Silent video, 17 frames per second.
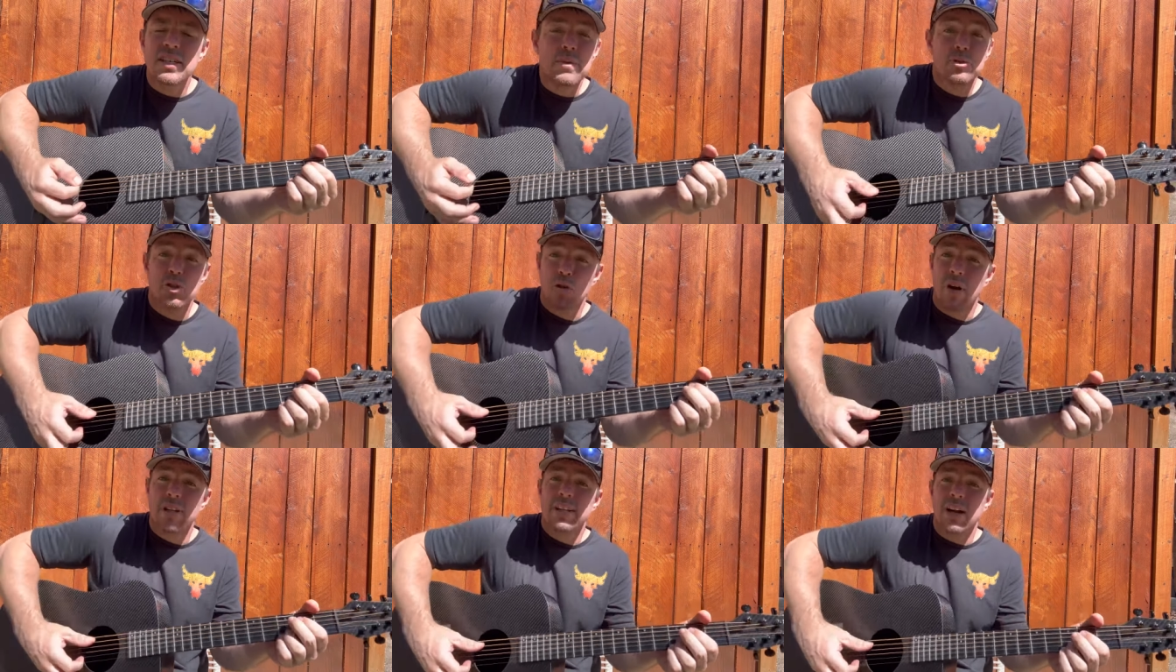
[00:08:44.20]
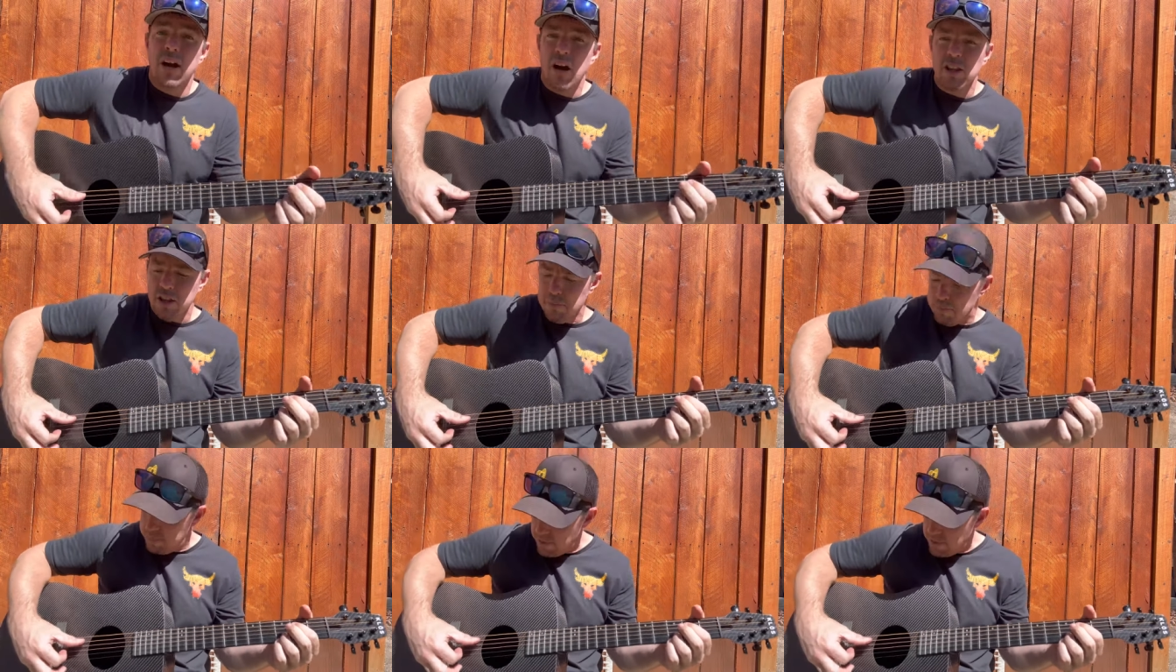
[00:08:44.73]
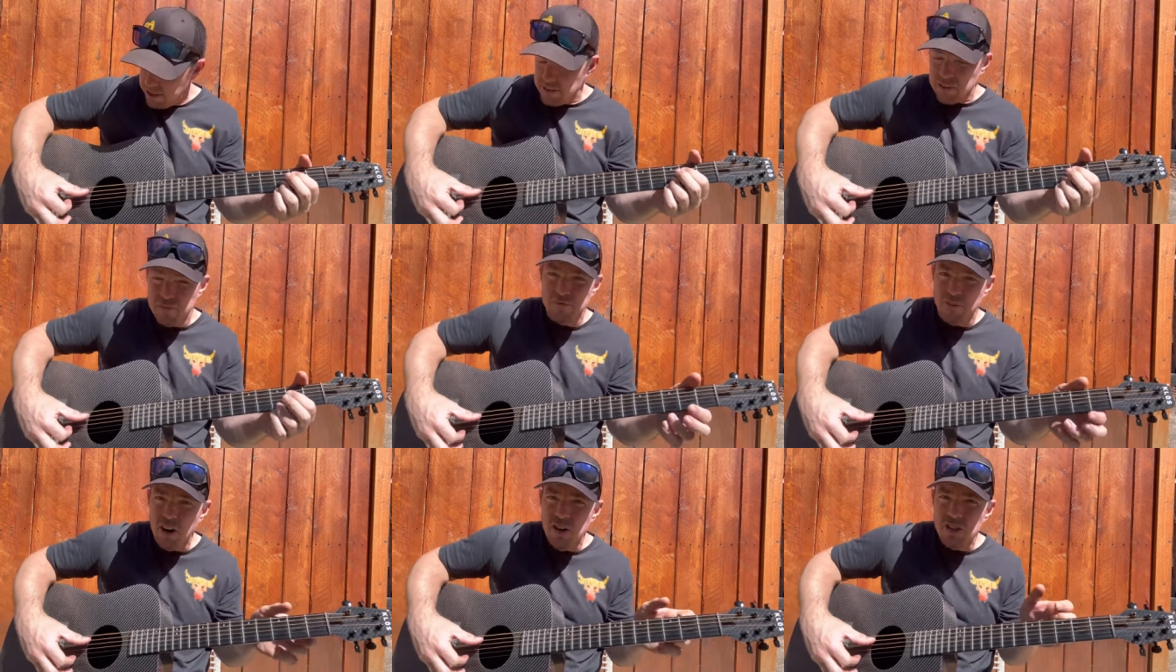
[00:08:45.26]
so right there on the on the
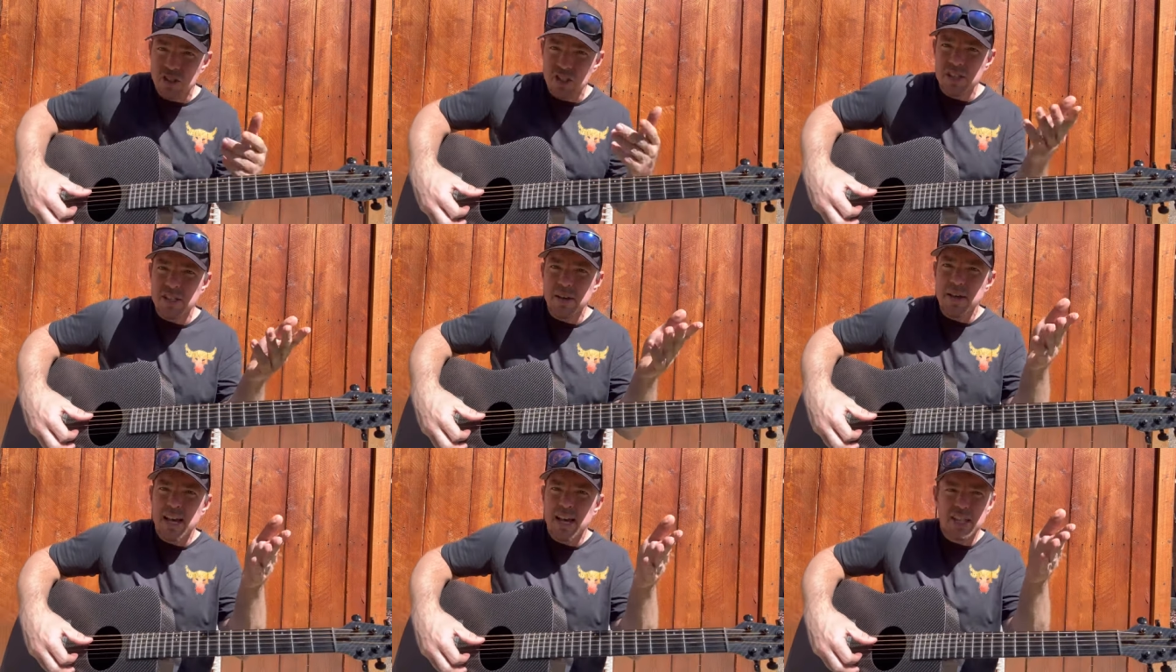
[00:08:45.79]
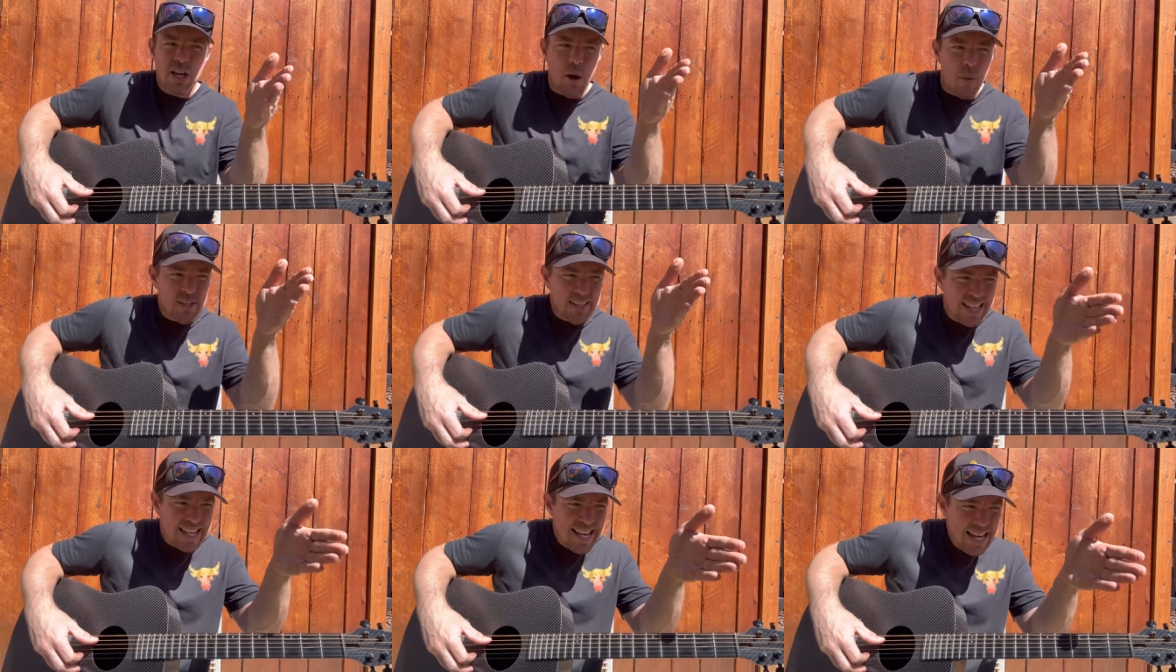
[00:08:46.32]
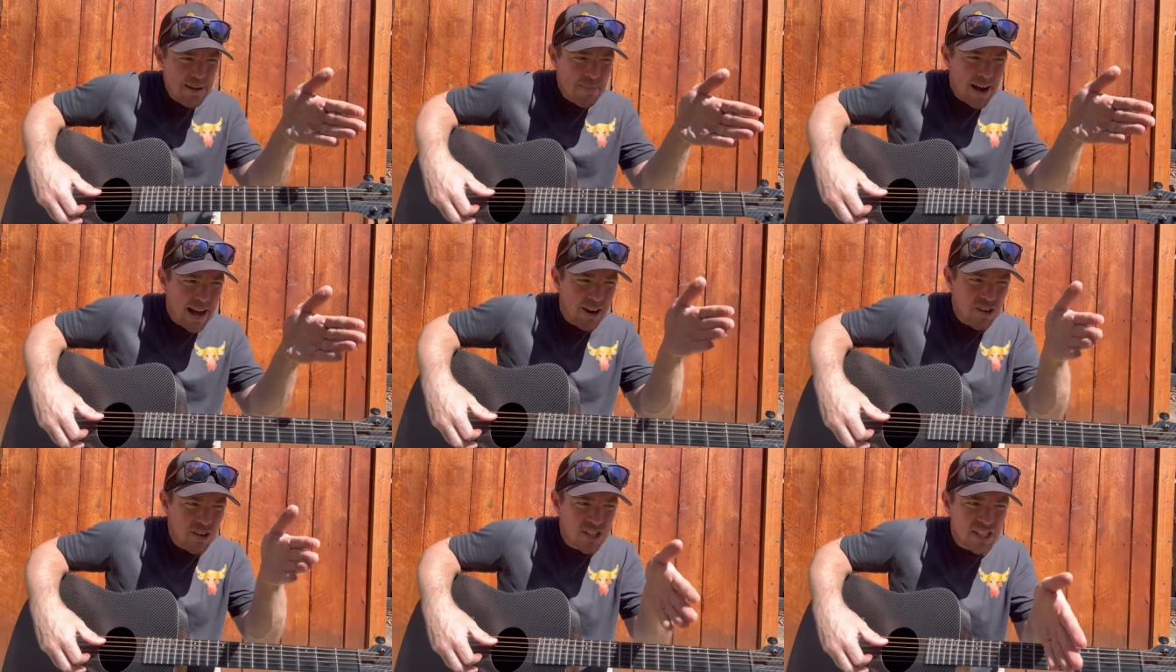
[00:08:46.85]
verses, it's always E
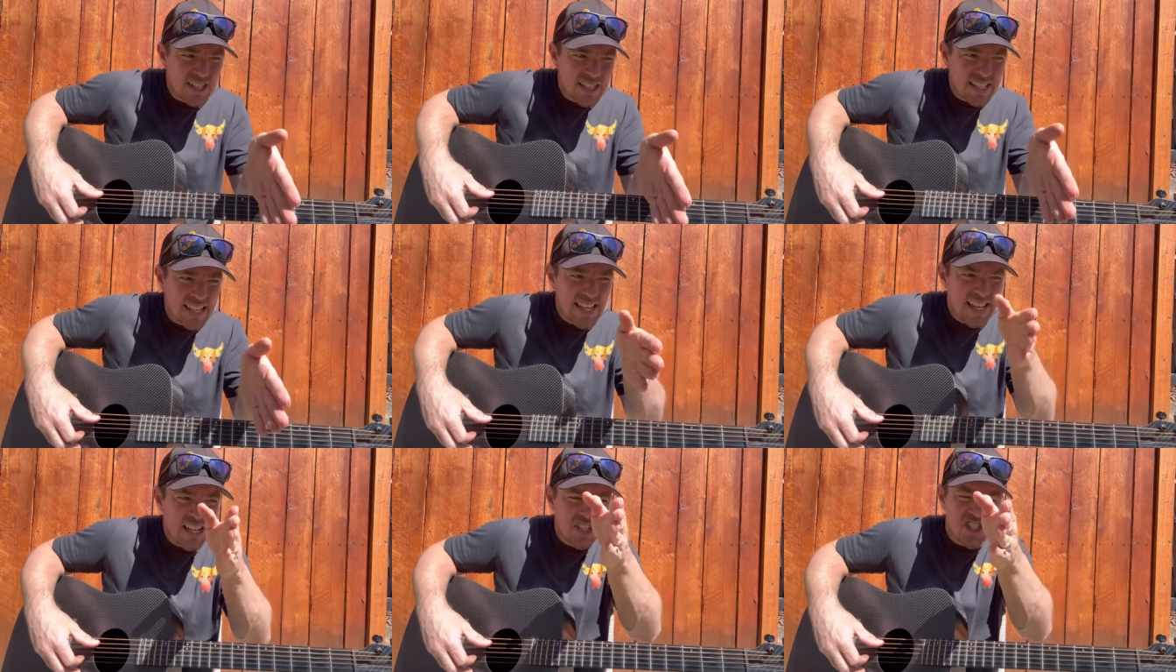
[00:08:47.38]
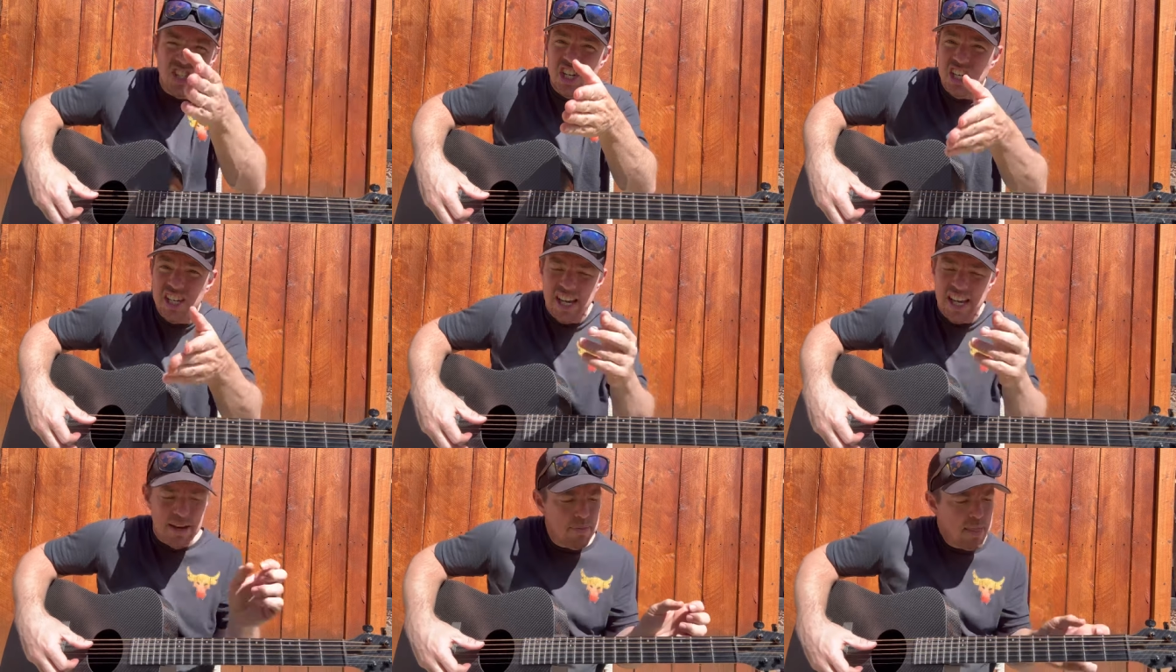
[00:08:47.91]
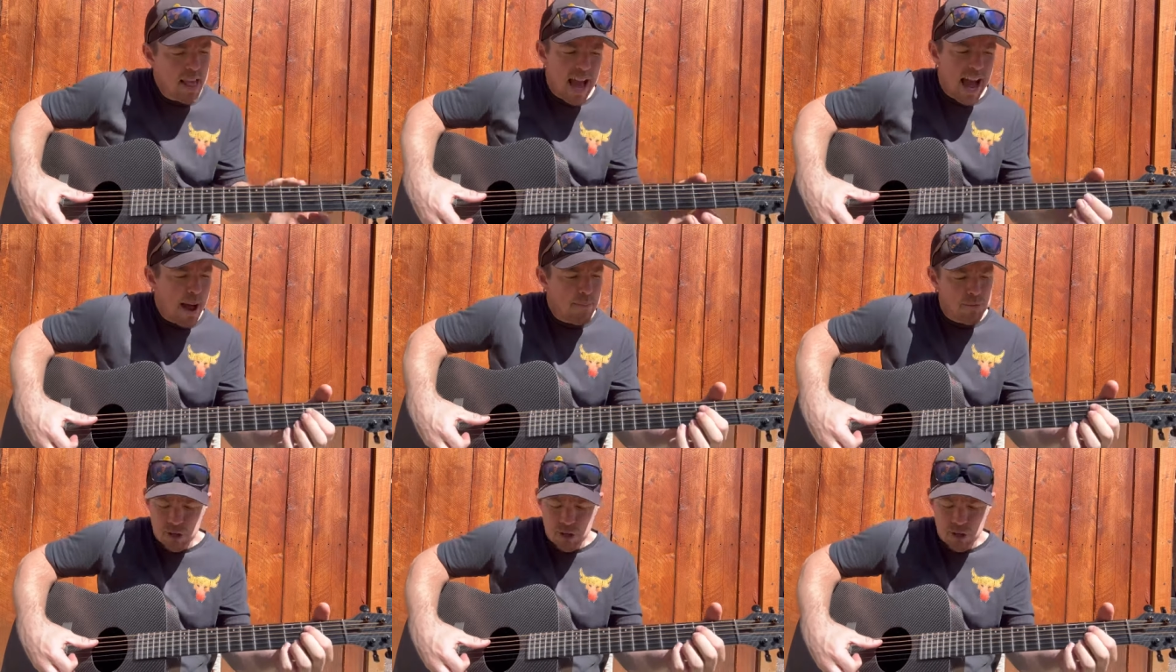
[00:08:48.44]
minor, C, G, D. I'm